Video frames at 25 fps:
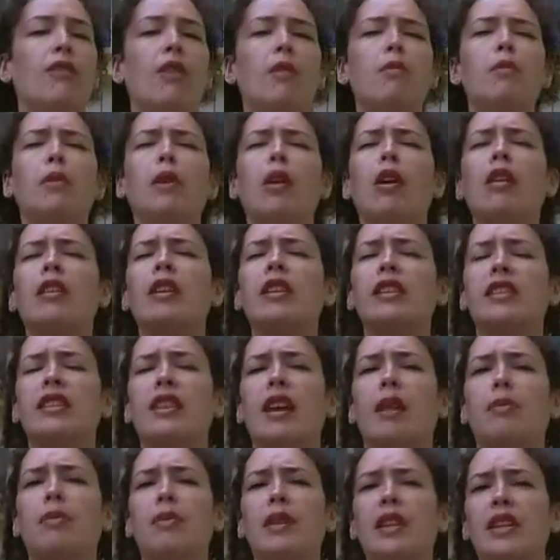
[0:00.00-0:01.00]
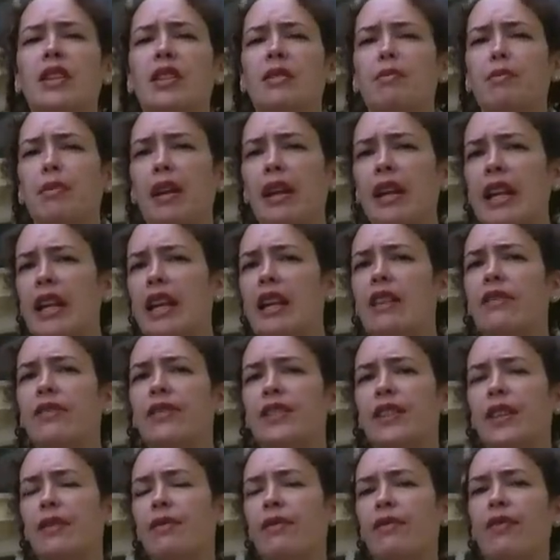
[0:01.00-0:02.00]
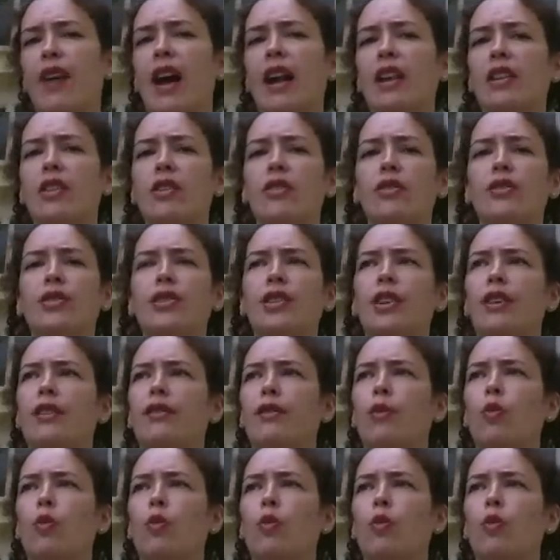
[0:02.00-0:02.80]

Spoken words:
from long established beliefs and values